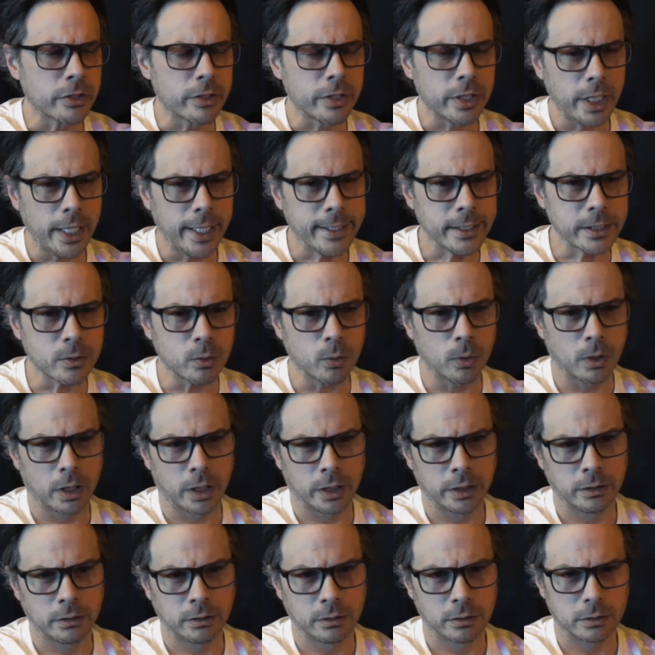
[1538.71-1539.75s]
So the next
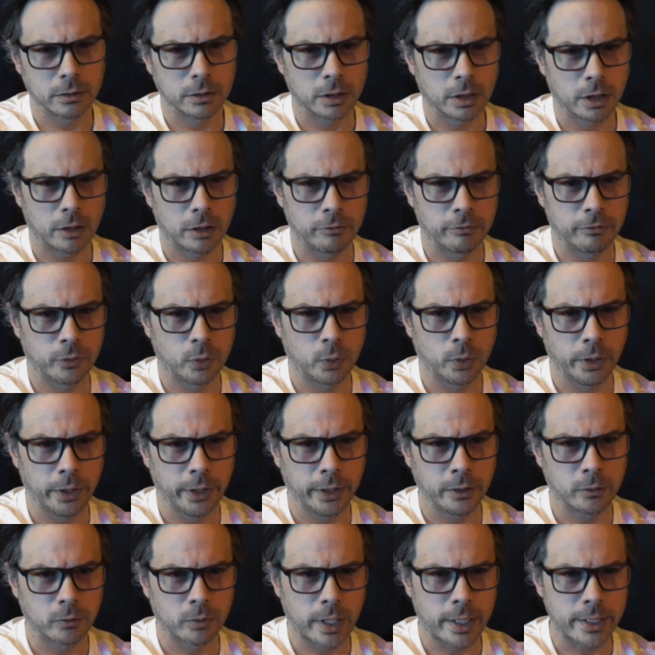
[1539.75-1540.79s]
one,
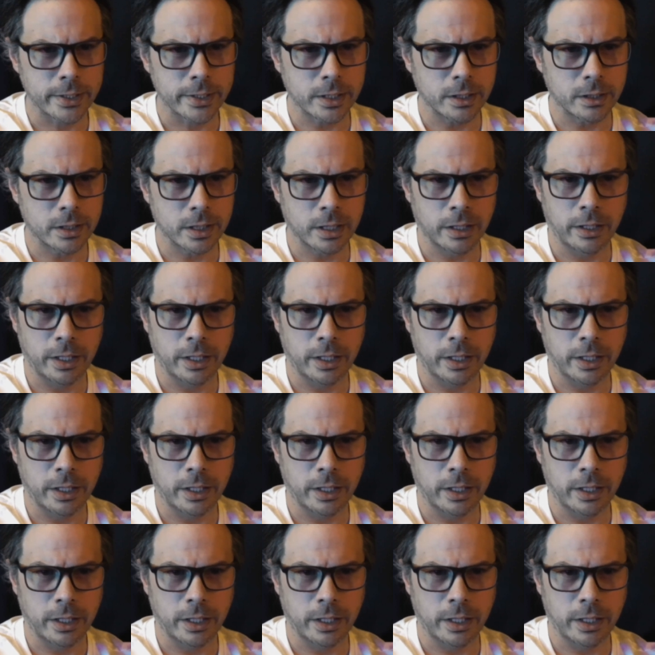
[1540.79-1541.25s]
avoid racing